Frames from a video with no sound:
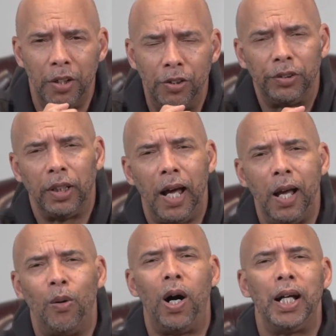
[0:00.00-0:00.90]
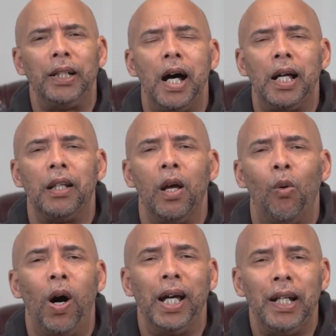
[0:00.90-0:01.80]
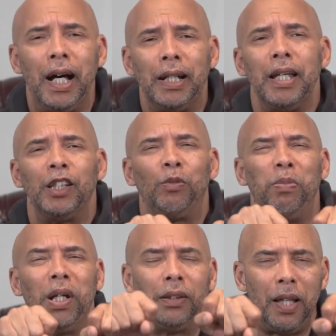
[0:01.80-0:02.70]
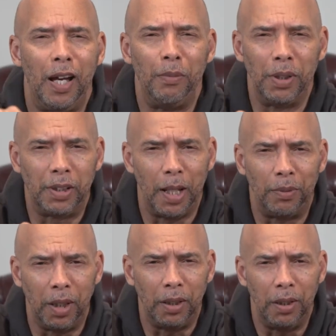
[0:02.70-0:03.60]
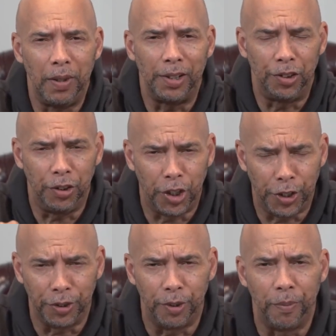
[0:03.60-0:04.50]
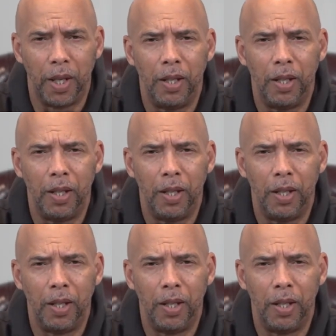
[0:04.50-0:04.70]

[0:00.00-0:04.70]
So tonight, why not why not spend time in something that's eternal,